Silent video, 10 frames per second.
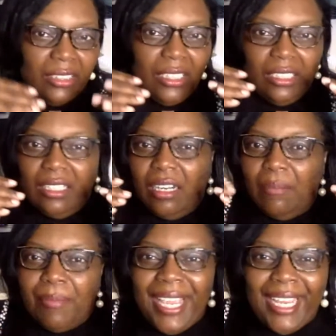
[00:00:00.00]
a
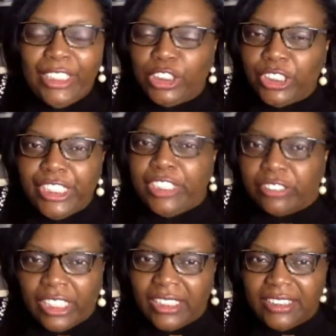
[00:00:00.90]
major
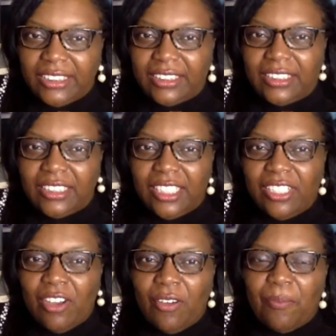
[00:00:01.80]
illness,
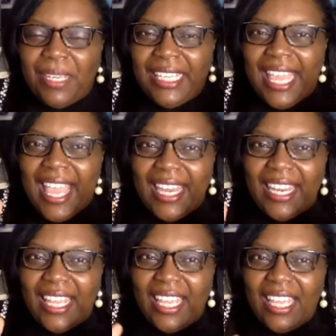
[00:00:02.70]
but yet
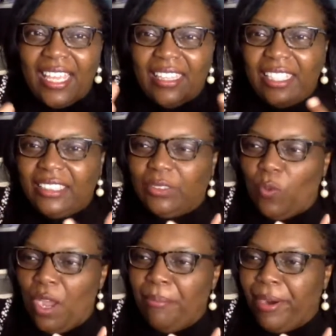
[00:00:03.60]
this
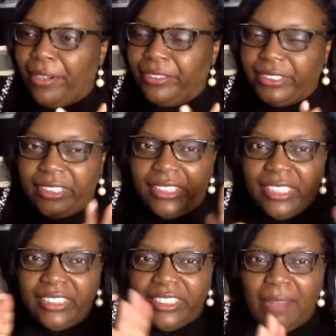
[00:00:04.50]
one person
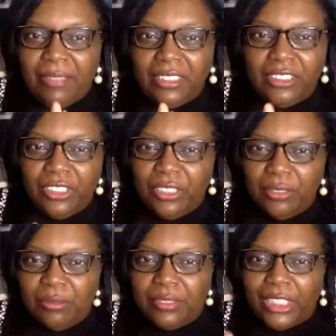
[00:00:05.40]
did something to
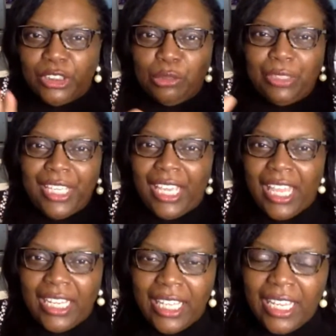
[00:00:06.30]
you that you can't
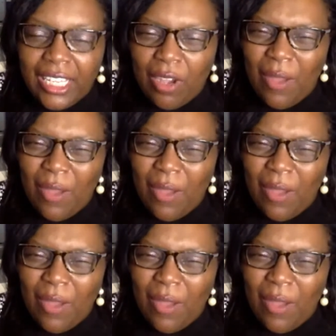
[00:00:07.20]
let go.